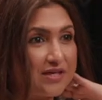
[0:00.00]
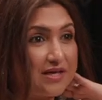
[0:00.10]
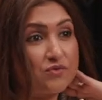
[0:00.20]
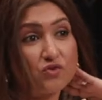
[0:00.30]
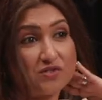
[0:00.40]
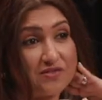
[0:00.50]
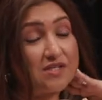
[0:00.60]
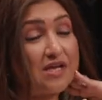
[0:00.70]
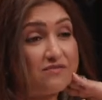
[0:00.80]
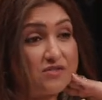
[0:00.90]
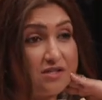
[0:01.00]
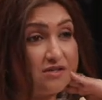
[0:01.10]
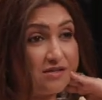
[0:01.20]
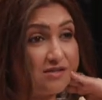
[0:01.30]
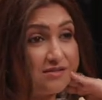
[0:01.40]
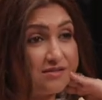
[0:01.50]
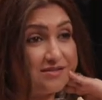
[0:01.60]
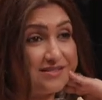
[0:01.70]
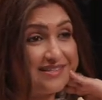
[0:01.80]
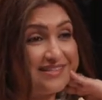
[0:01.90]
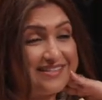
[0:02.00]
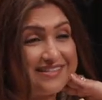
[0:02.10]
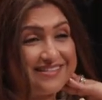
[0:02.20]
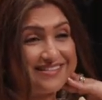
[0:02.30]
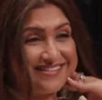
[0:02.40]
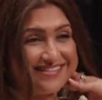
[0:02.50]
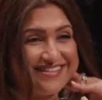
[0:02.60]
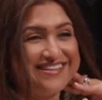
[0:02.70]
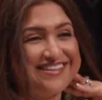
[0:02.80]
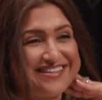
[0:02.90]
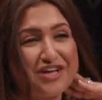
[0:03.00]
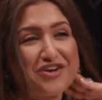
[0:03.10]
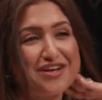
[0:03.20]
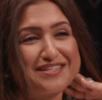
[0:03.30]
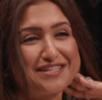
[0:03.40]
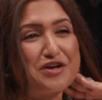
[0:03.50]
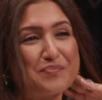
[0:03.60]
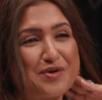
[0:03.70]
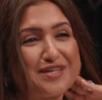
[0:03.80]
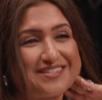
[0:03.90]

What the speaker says: Okay, you still have dinner. You're not a dinner